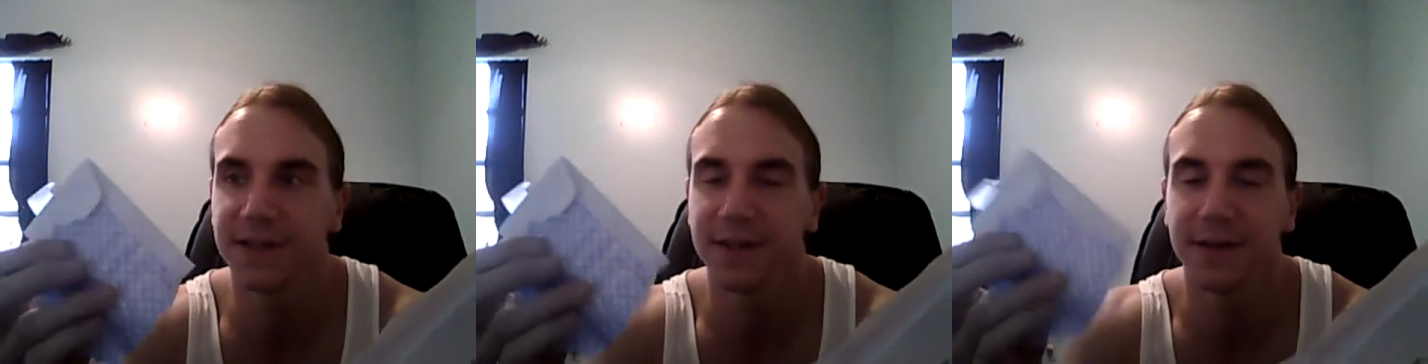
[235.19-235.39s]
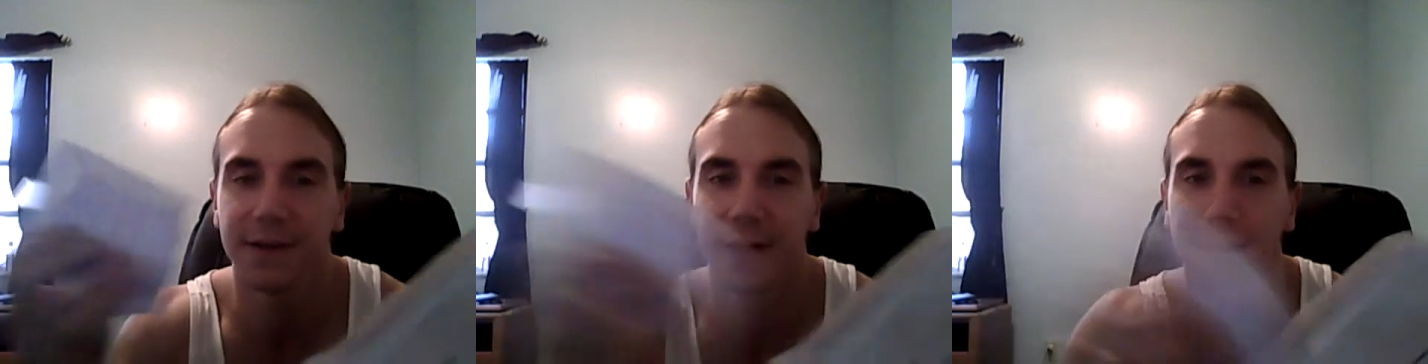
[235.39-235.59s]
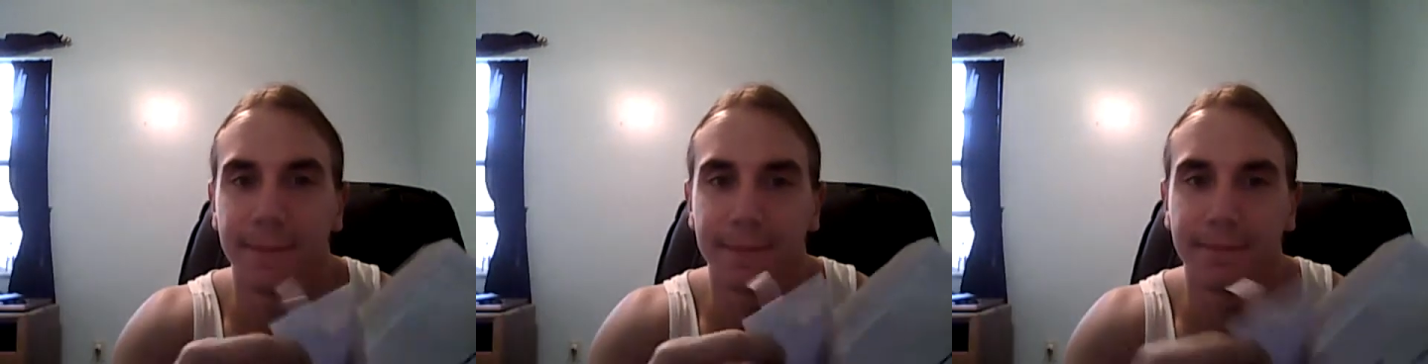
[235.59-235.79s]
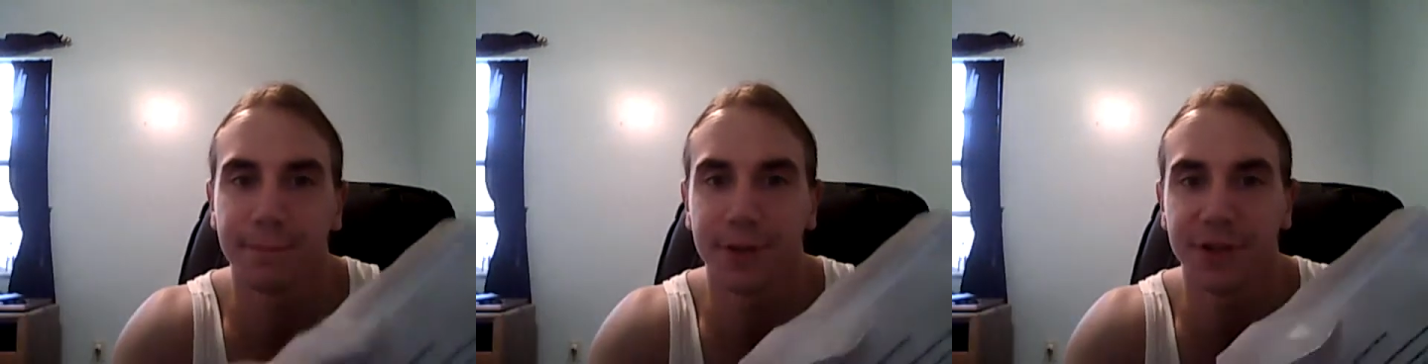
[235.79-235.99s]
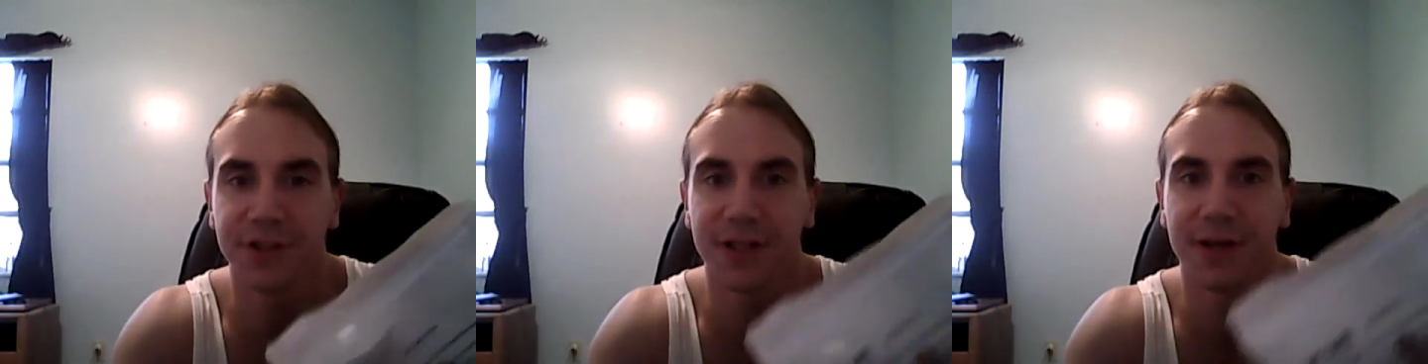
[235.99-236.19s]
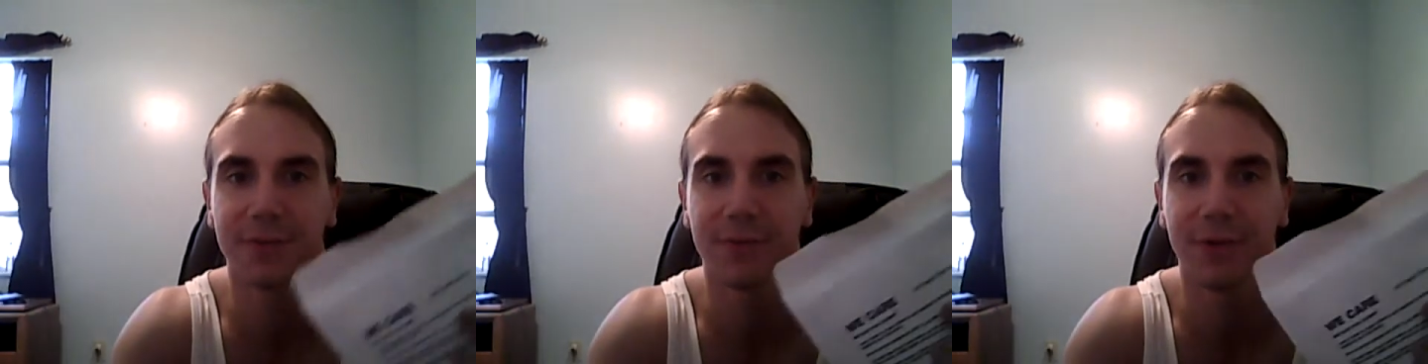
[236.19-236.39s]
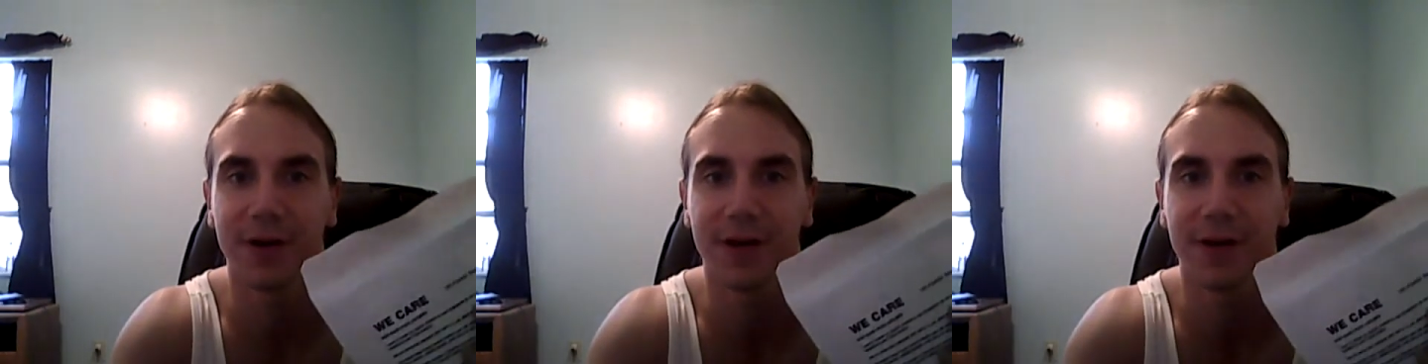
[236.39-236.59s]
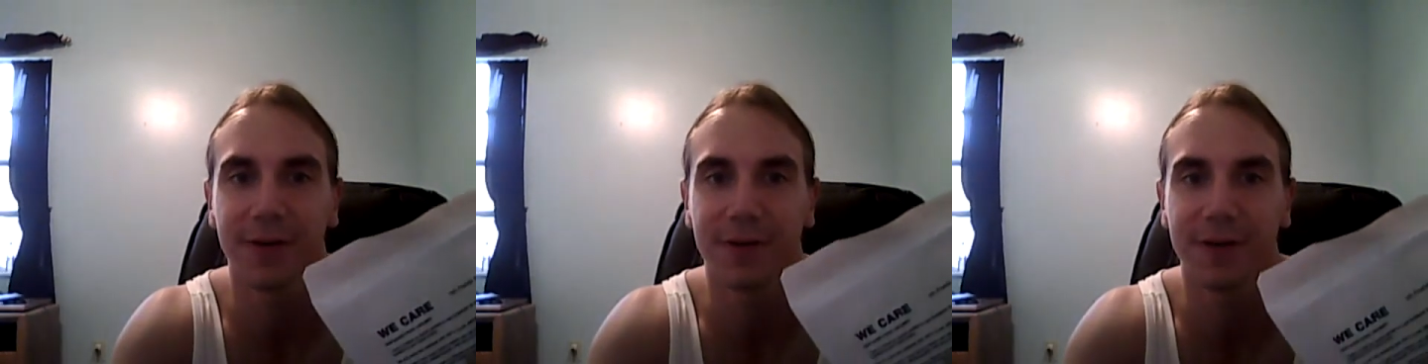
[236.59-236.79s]
it, and puts it in
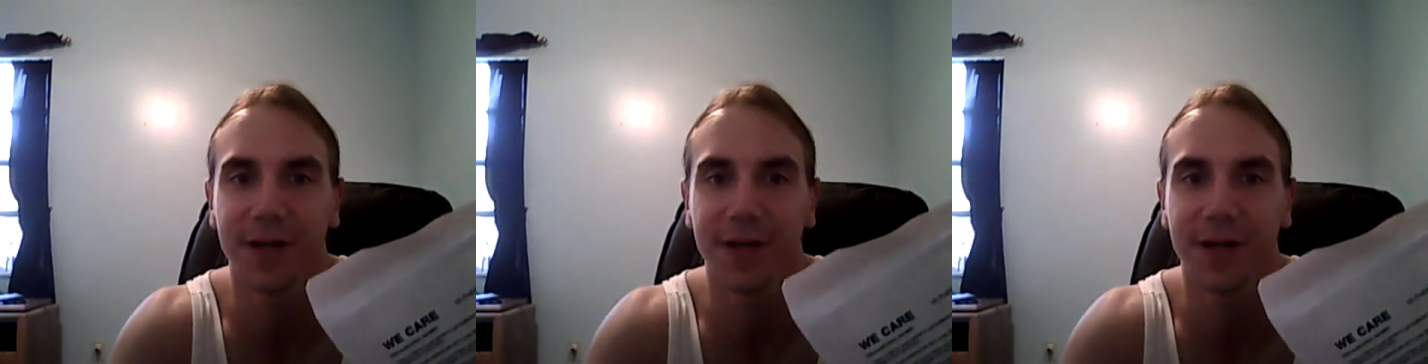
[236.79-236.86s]
one,